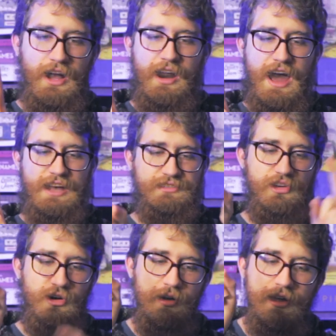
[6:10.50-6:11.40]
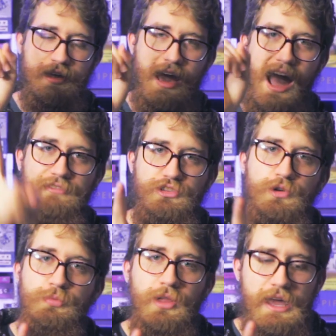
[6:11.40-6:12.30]
gotta ask though, have
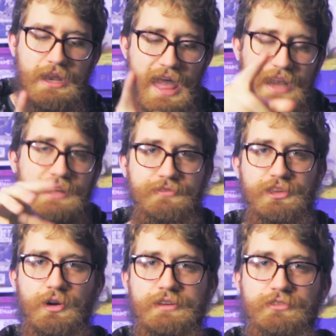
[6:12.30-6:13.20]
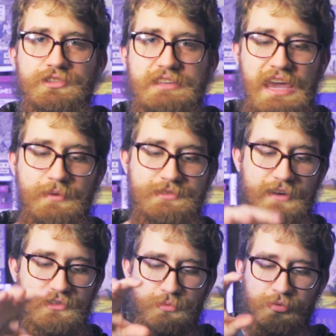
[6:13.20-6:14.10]
you played any of the Oniverse games?
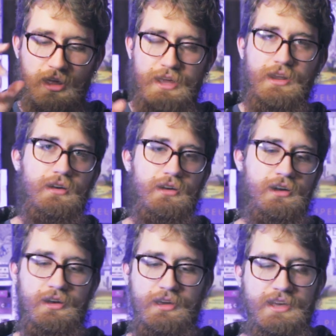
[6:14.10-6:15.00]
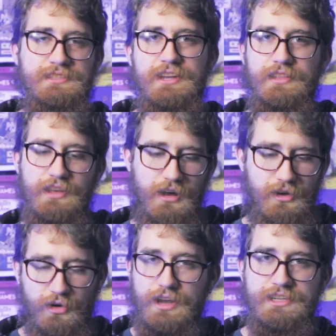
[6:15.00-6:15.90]
Have you played Castellion
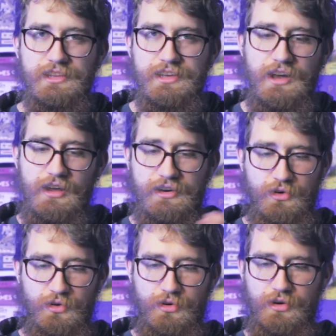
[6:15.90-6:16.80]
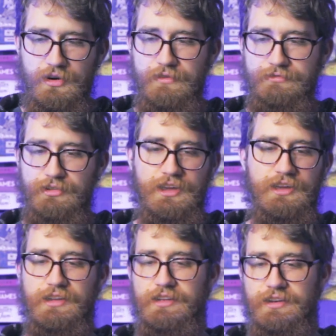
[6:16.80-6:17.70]
or Nautilion or
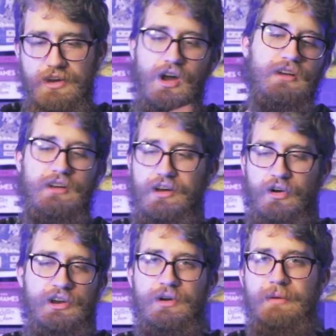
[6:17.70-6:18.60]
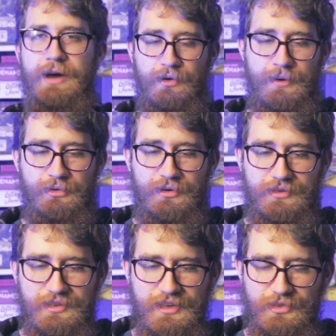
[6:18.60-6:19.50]
frickin' Onirim? I don't remember.
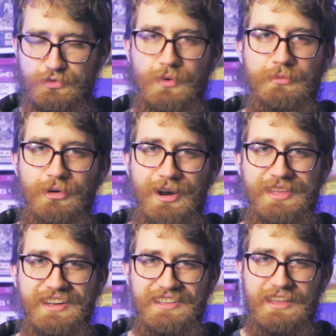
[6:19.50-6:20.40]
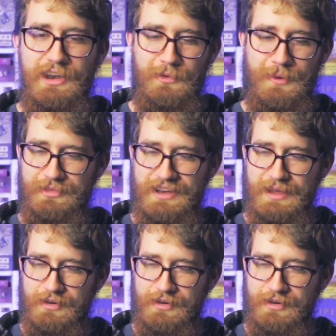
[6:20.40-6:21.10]
There's one more, I think, that I don't remember the name